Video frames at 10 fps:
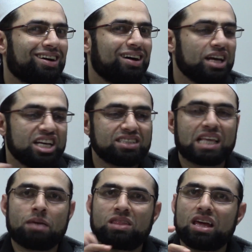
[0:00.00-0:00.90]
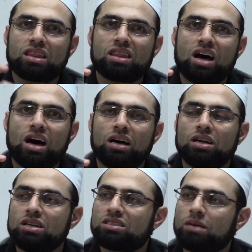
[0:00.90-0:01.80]
Huh? Same thing, dha.
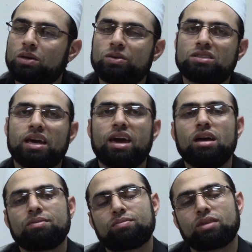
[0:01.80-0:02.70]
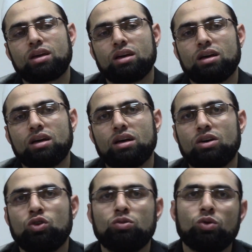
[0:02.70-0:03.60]
Some people say,
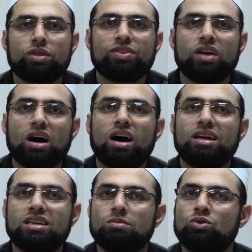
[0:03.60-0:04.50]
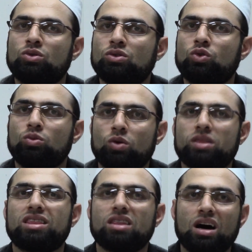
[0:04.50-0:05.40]
humudhalimun,
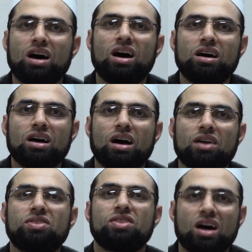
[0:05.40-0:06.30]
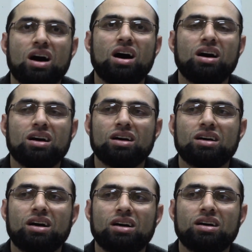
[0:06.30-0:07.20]
humudha, adha.
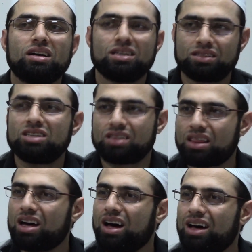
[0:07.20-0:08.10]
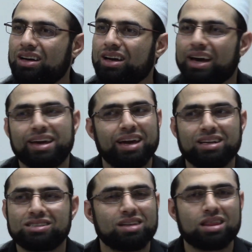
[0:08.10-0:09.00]
Is this dha?
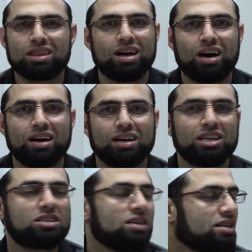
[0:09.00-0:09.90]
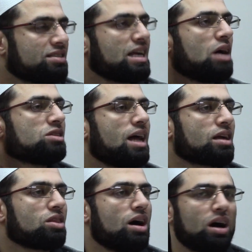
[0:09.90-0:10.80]
Again, it's not dha. It sounds
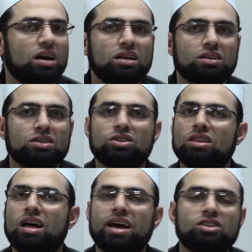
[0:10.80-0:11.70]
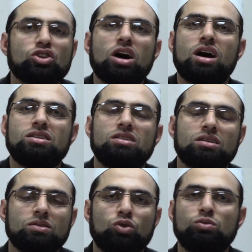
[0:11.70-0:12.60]
like dha. Like dhad.
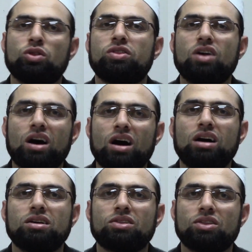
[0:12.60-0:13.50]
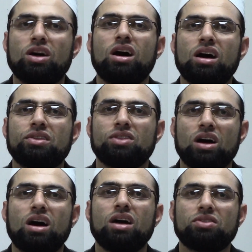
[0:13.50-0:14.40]
Humudha, dha,
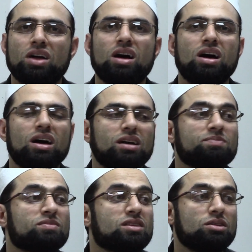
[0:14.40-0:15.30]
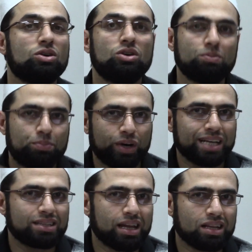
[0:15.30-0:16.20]
dha, dha. No,
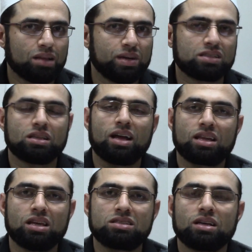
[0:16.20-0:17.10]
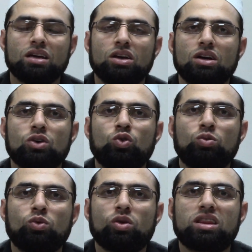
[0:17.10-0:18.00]
press a little bit like this.
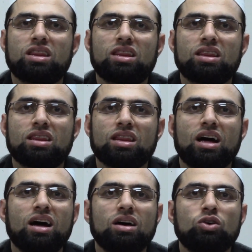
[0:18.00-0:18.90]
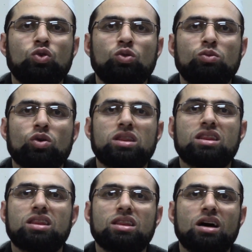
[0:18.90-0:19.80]
Humudha,
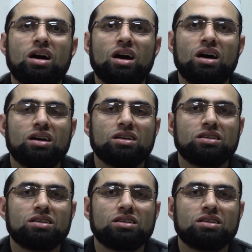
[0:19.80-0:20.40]
humudha.